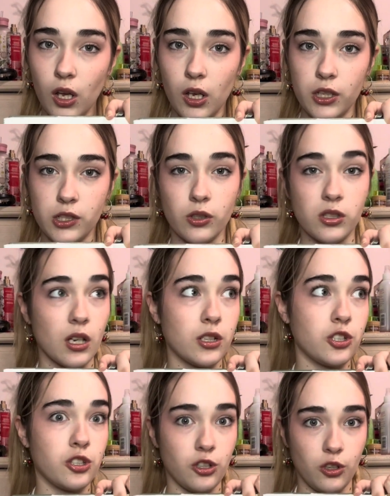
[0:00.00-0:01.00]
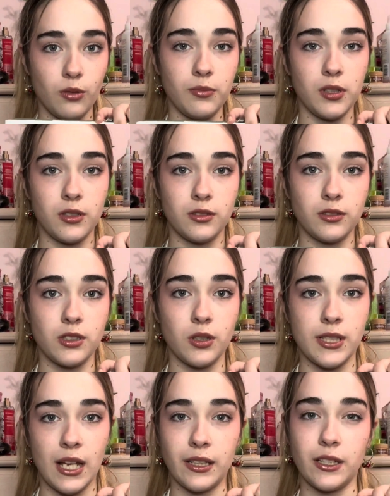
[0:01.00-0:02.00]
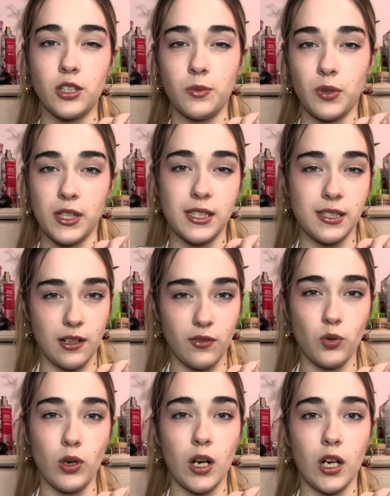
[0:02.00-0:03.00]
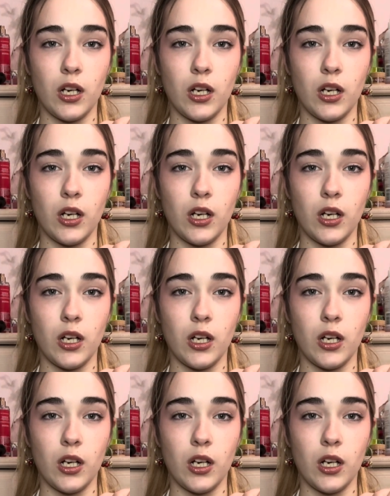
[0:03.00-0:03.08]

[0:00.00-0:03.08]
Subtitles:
So it's a tube. So it's held at 2 points instead of 1.